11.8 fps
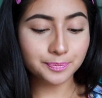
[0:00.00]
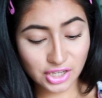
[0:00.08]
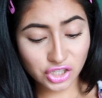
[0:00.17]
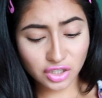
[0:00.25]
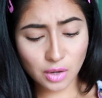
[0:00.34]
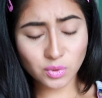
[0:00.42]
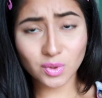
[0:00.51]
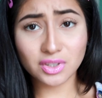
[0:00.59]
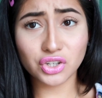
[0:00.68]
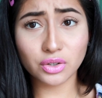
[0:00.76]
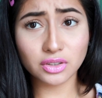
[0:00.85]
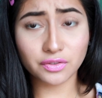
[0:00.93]
It just comes with
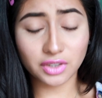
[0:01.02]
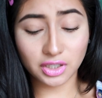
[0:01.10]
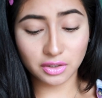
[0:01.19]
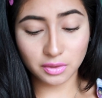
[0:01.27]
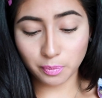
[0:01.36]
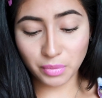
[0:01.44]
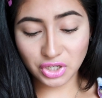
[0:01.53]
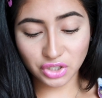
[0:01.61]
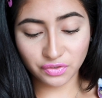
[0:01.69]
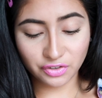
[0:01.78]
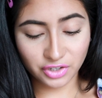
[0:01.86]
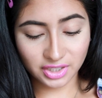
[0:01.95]
shields of a bunch
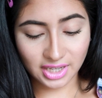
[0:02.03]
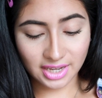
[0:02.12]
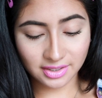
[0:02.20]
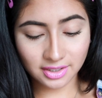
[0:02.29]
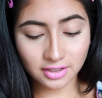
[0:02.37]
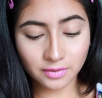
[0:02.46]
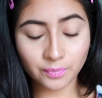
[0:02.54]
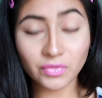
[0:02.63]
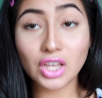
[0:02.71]
of different sizes.